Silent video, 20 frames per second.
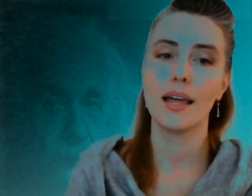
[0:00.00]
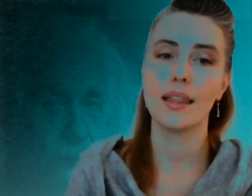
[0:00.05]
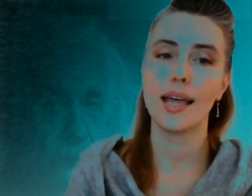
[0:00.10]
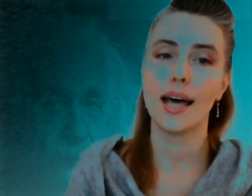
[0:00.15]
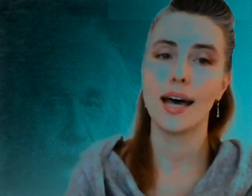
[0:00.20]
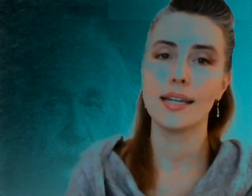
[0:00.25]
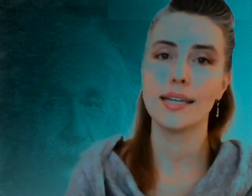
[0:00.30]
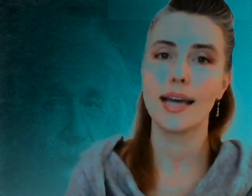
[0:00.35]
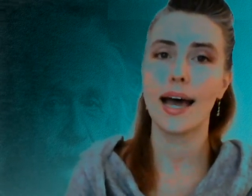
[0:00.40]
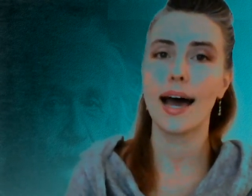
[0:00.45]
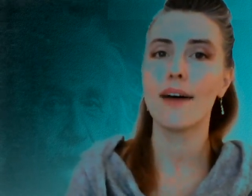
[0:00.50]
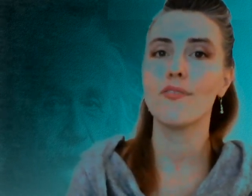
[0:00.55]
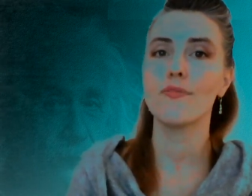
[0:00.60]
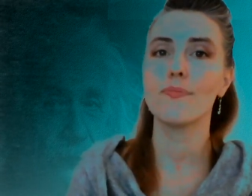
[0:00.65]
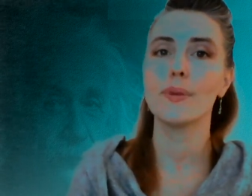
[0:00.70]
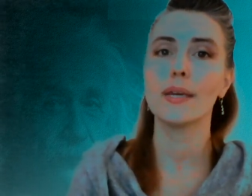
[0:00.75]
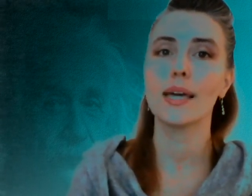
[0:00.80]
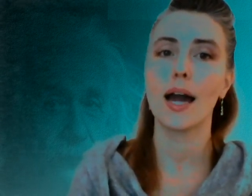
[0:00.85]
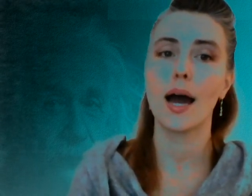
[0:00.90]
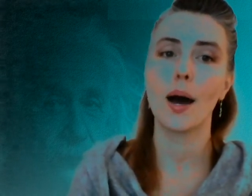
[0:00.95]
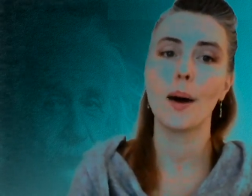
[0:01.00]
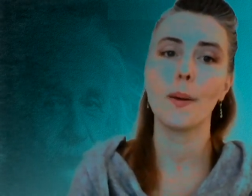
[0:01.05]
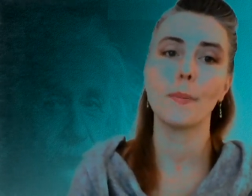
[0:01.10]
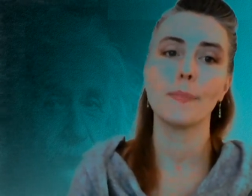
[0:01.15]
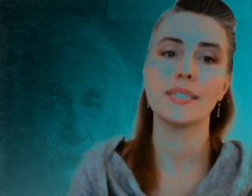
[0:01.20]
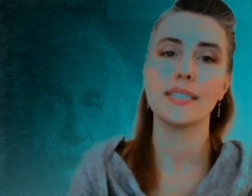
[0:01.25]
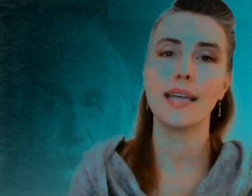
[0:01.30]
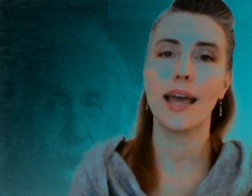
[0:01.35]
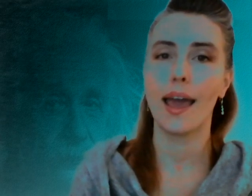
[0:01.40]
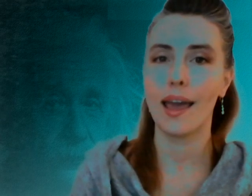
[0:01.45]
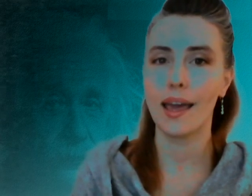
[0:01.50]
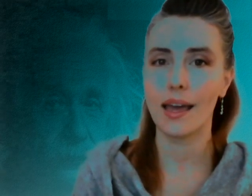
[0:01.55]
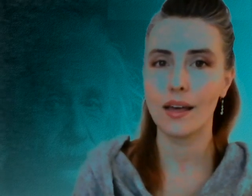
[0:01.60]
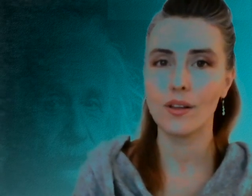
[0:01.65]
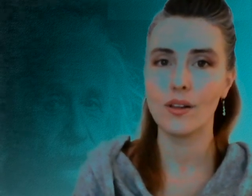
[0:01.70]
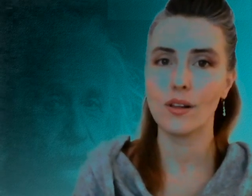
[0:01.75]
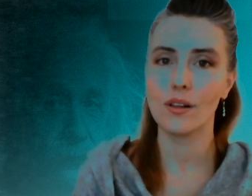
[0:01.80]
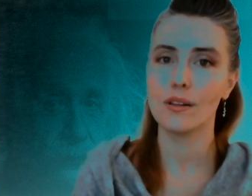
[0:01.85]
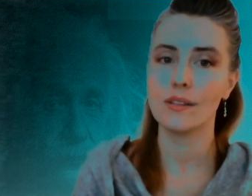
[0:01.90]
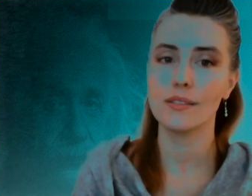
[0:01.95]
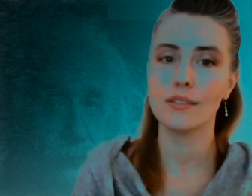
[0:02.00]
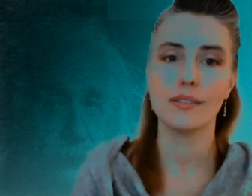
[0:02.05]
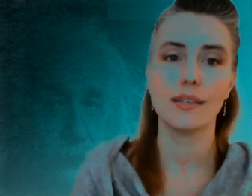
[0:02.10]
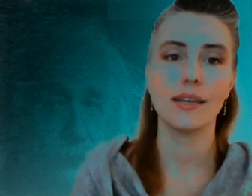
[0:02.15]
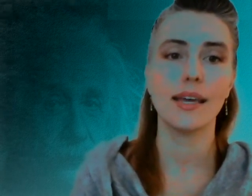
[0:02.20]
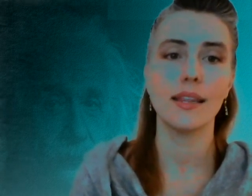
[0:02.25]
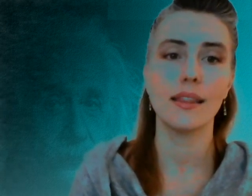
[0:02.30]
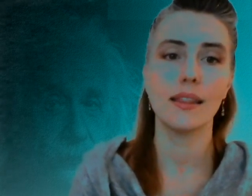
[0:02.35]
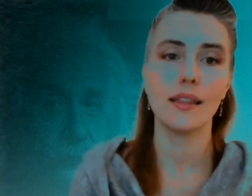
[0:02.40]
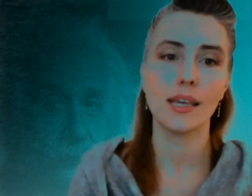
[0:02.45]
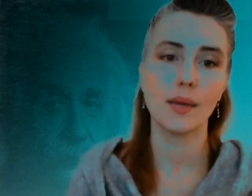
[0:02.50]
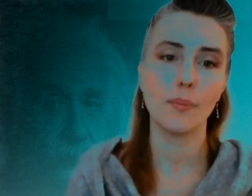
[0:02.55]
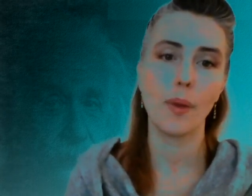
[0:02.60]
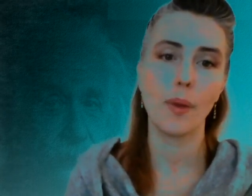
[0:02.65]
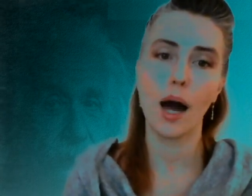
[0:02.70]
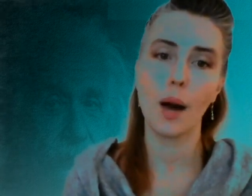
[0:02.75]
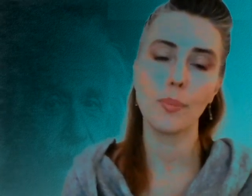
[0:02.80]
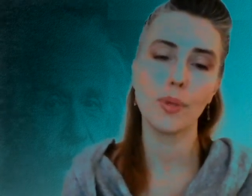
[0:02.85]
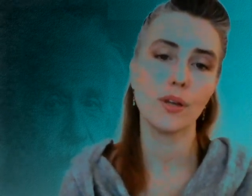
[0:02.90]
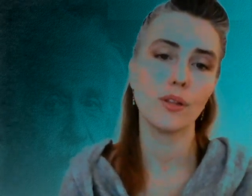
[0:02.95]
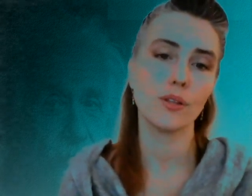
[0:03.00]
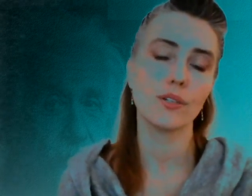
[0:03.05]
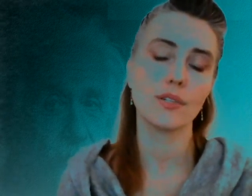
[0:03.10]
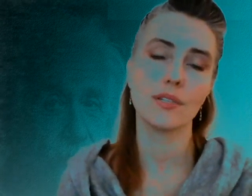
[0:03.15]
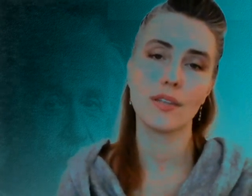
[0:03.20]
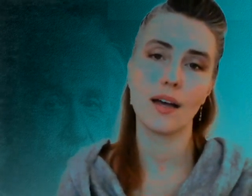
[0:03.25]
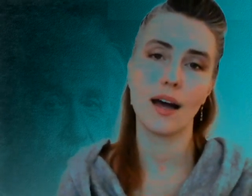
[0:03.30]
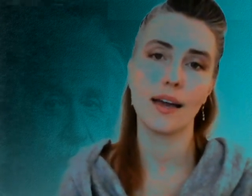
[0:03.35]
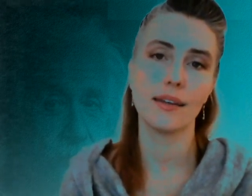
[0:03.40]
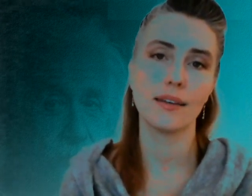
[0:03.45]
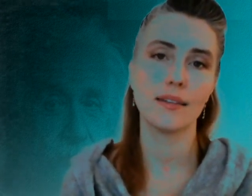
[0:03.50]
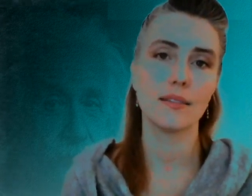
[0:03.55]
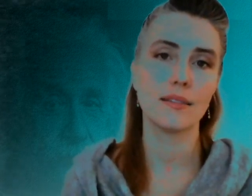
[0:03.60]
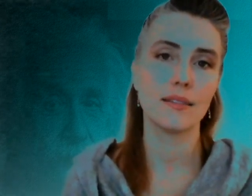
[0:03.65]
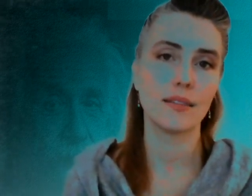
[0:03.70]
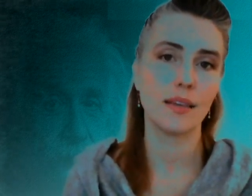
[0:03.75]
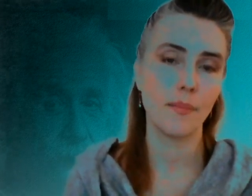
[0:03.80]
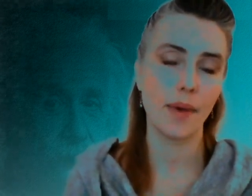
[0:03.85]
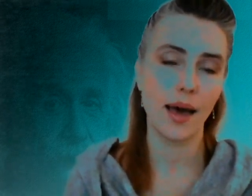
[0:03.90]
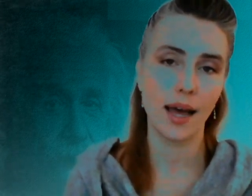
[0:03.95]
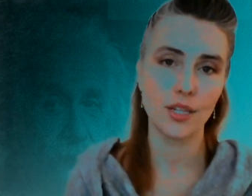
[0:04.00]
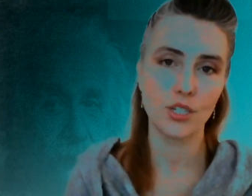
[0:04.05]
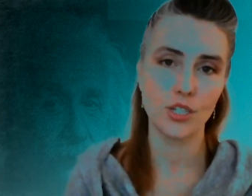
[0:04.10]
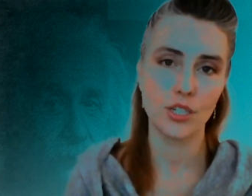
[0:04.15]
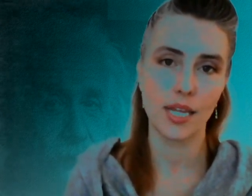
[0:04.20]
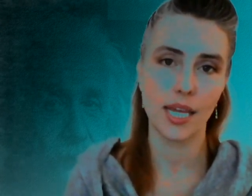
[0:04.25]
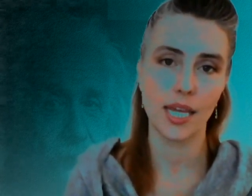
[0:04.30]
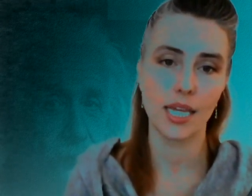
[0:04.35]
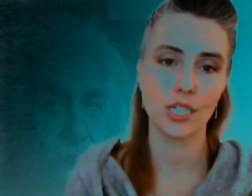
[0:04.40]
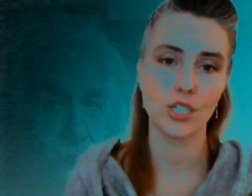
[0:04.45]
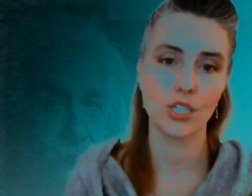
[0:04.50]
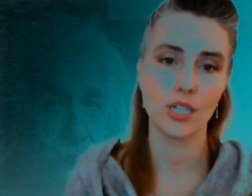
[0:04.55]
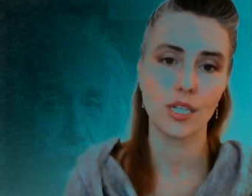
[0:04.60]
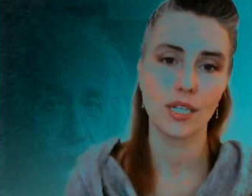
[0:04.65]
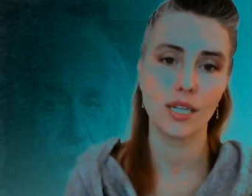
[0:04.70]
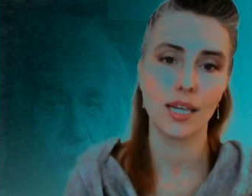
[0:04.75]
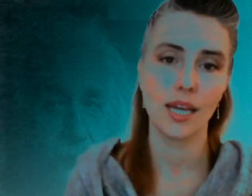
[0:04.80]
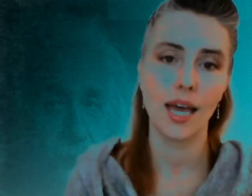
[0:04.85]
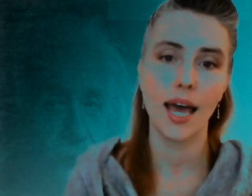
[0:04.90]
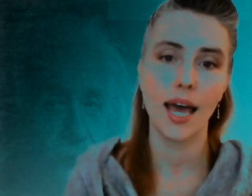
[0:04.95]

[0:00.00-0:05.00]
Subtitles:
that have become tangled in the popular science imagination.